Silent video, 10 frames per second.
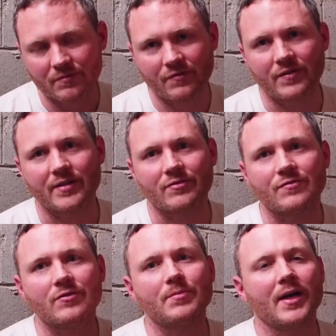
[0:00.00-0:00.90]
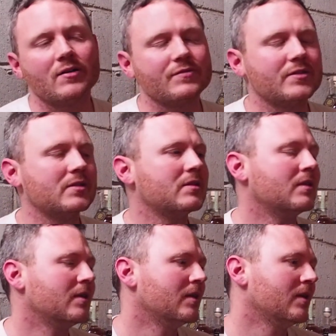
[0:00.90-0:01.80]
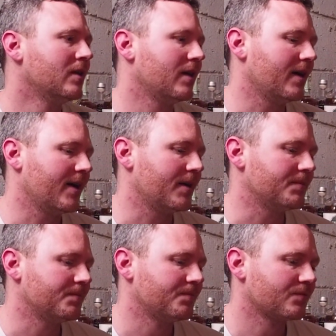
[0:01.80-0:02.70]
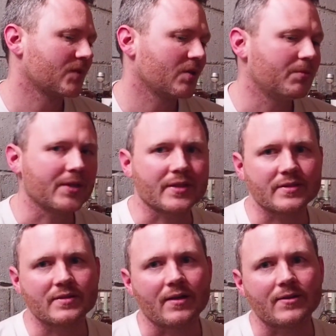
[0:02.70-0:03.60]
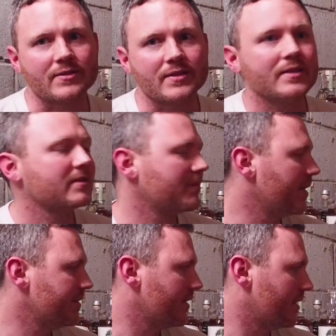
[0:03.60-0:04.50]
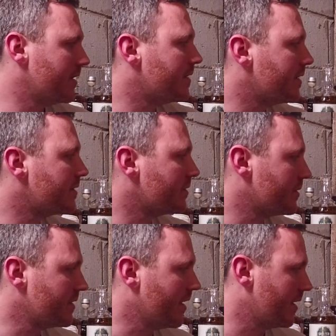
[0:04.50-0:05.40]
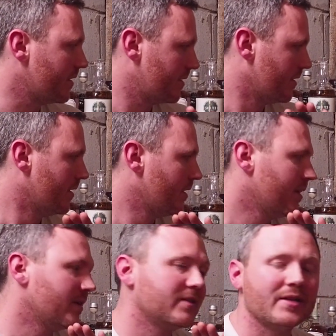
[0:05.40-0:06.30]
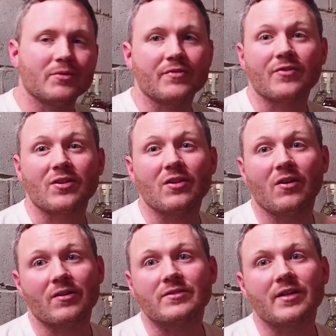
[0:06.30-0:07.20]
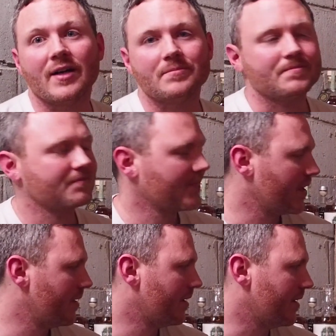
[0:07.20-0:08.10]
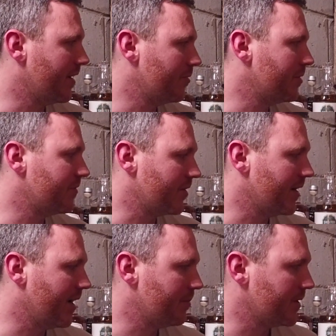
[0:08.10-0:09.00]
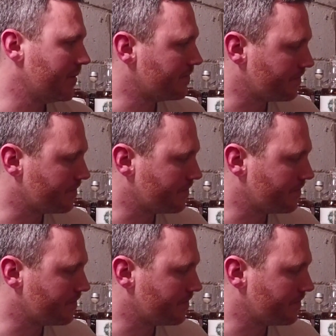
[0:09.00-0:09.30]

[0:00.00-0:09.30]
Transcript: flavorful, powerful. But the subtlety is amazing, and this is a whiskey I could sit with for a long time, and I would be very happy.